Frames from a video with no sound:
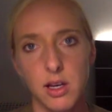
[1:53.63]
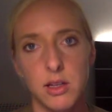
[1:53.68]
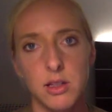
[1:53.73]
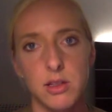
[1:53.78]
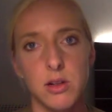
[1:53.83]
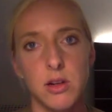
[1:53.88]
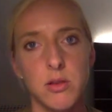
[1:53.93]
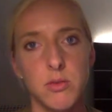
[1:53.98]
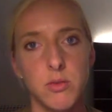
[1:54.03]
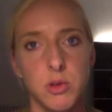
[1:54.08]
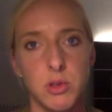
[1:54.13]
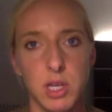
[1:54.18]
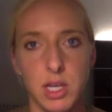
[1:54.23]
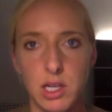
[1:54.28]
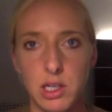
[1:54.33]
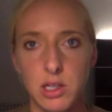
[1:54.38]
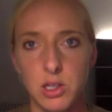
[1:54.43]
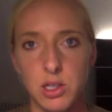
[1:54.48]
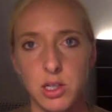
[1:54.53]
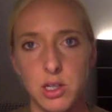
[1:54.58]
certain
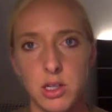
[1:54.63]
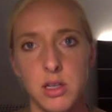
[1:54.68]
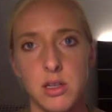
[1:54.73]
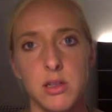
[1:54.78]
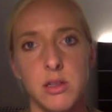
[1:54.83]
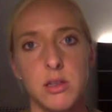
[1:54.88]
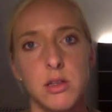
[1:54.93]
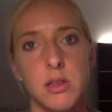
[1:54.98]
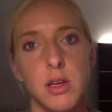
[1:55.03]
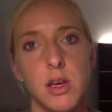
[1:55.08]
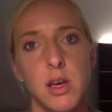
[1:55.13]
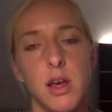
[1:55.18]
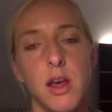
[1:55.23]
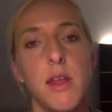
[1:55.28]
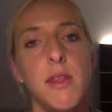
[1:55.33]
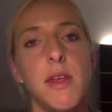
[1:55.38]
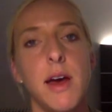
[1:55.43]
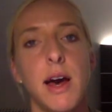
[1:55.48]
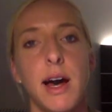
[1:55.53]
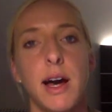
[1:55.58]
mutations
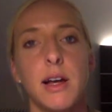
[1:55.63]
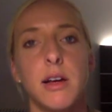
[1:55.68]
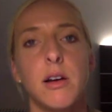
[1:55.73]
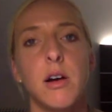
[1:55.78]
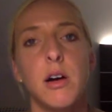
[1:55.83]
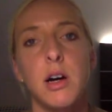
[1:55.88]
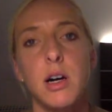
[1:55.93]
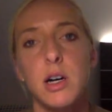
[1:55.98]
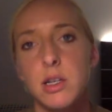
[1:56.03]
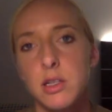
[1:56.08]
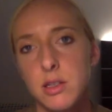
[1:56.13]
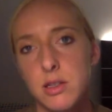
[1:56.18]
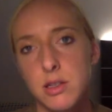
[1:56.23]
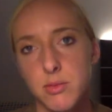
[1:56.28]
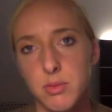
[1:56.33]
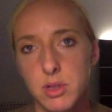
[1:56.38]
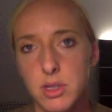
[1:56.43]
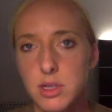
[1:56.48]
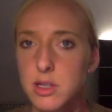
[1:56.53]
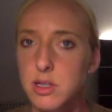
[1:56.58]
that cause the
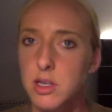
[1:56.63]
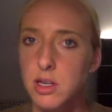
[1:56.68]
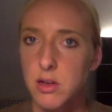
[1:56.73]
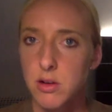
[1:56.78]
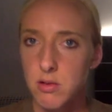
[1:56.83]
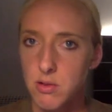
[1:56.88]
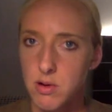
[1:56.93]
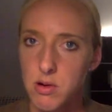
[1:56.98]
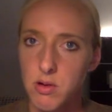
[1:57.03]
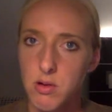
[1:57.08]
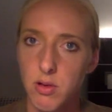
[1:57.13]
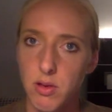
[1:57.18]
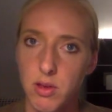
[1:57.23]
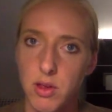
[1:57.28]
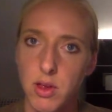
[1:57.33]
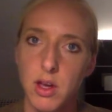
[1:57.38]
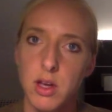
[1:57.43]
malignant growth.